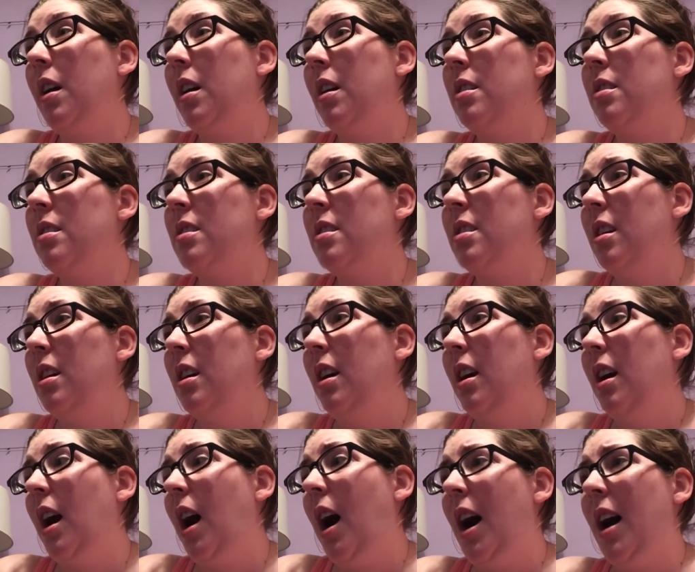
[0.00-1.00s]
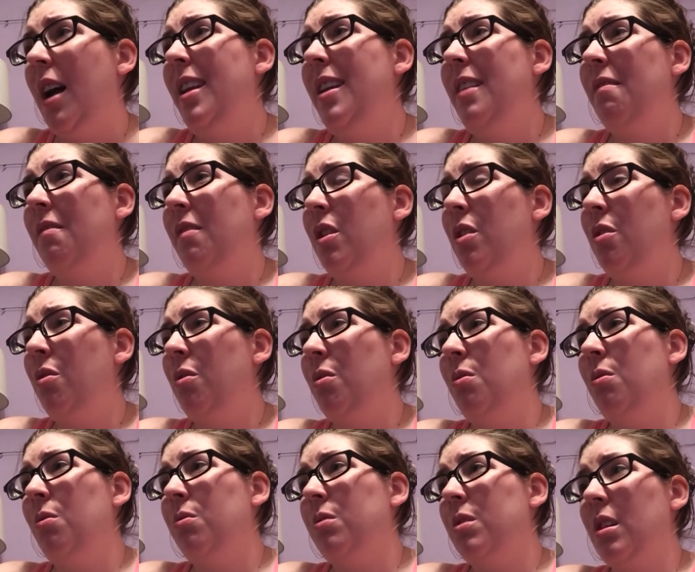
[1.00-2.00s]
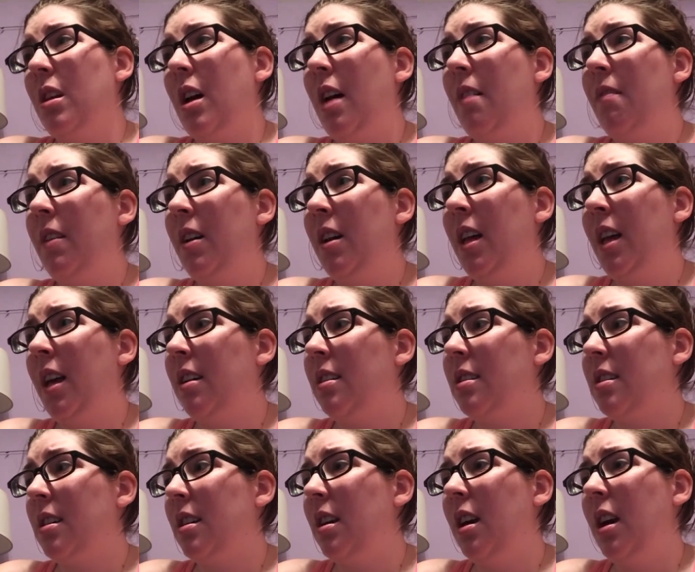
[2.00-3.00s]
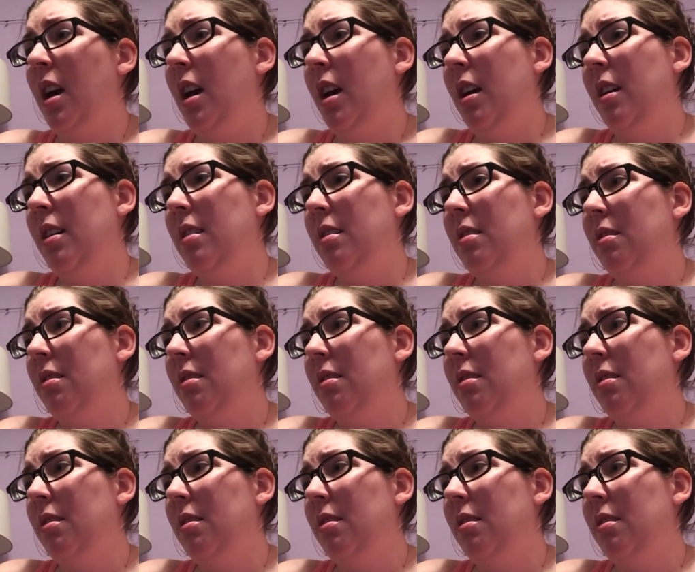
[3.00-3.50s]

Because I didn't even know saliva glands could get